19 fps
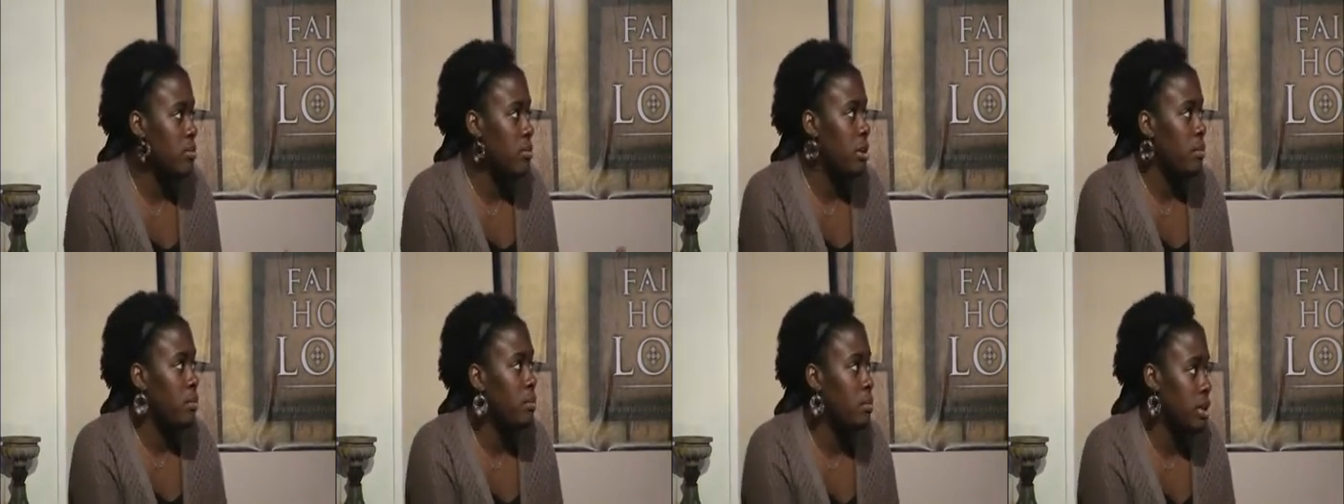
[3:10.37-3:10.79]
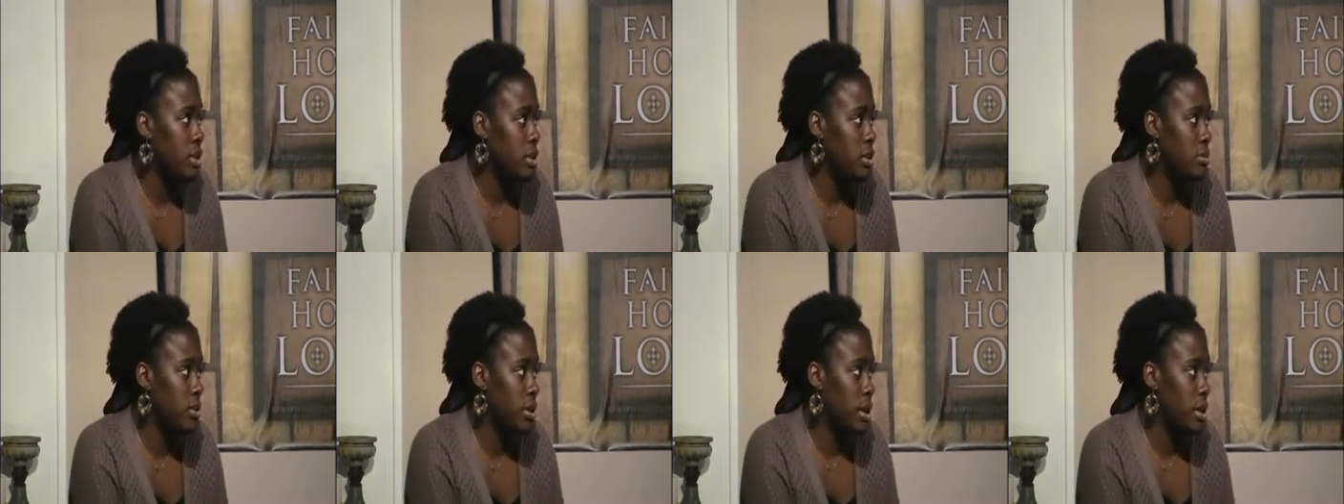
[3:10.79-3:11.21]
then maybe we
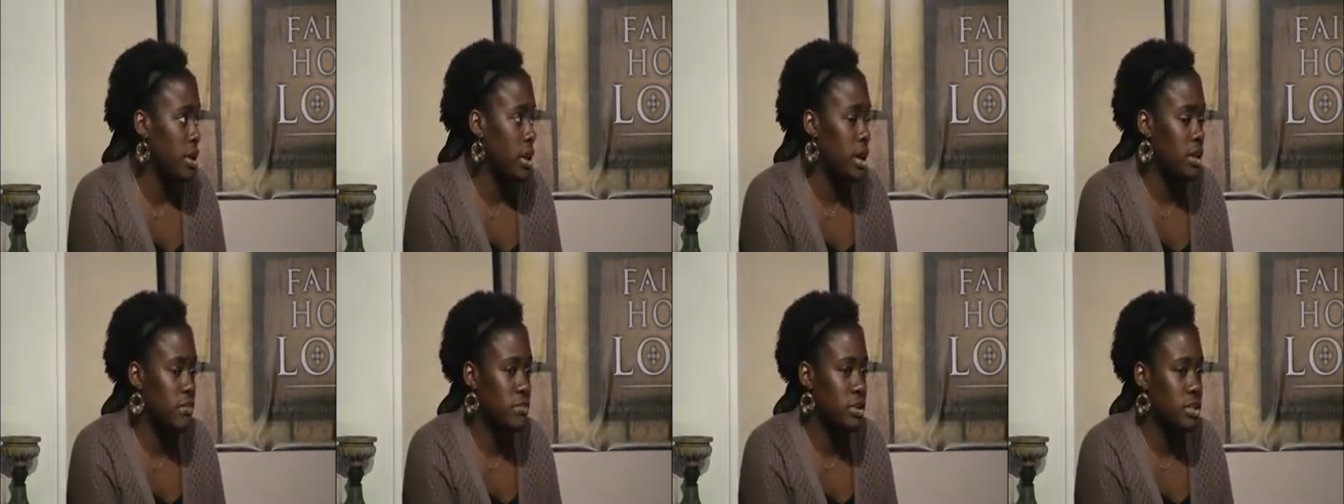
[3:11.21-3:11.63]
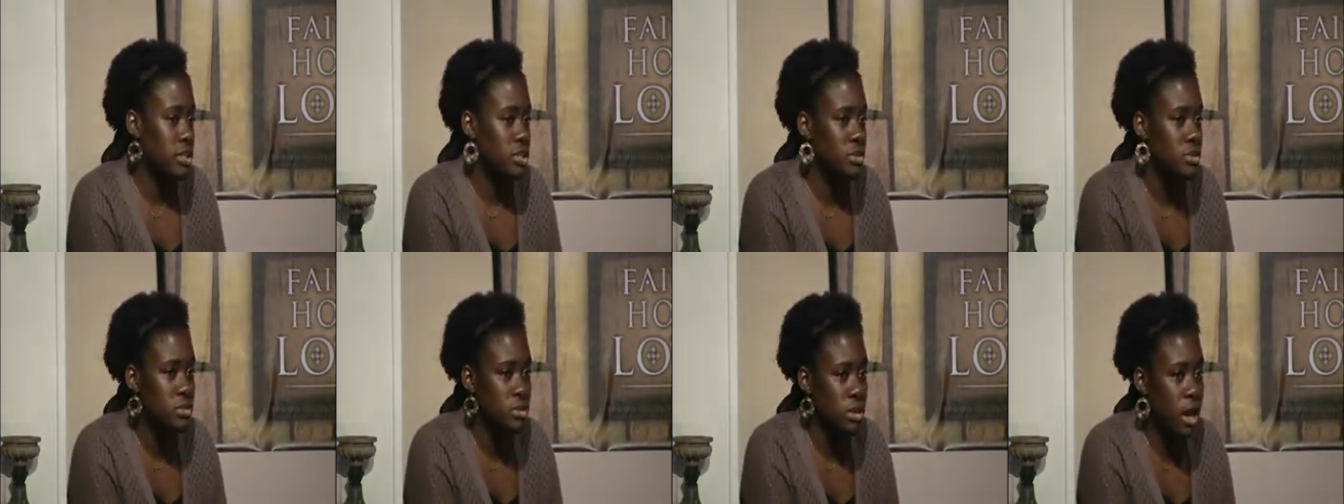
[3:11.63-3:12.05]
need to bring it down. If
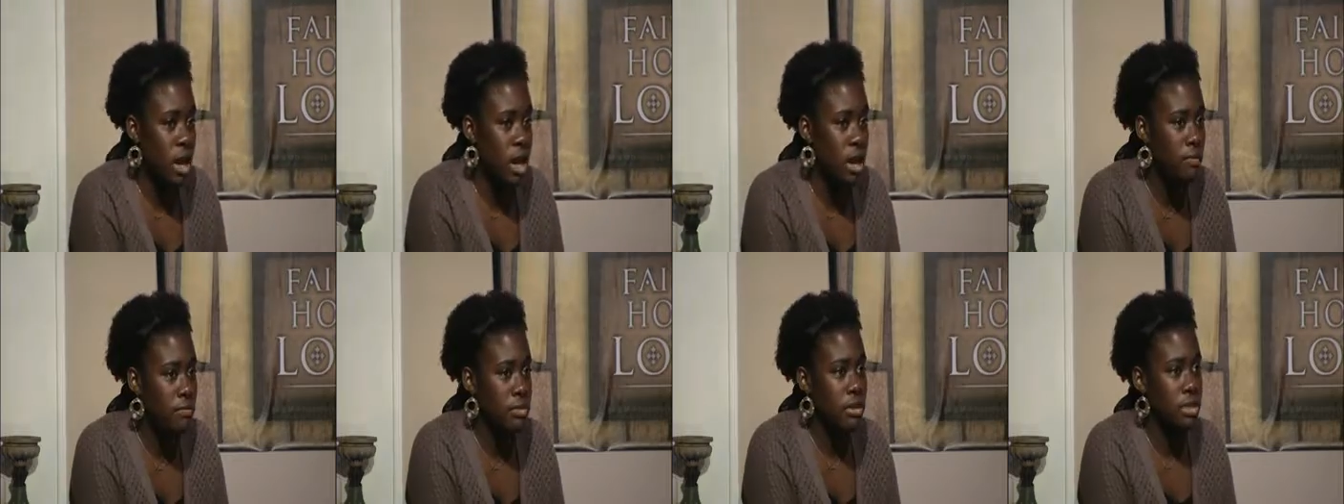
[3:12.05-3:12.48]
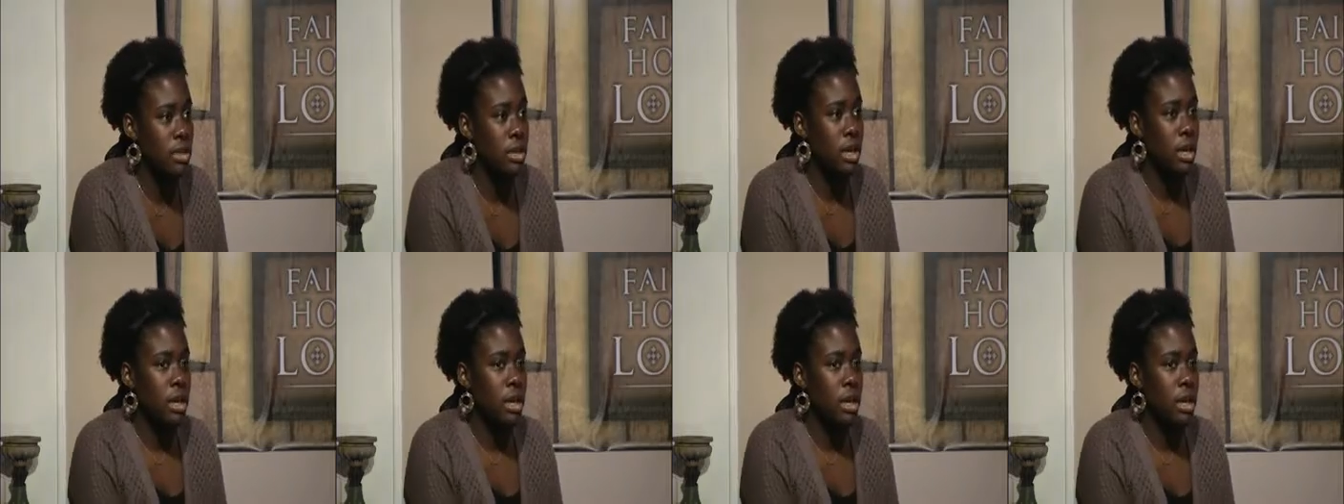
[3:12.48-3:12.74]
it's too soft and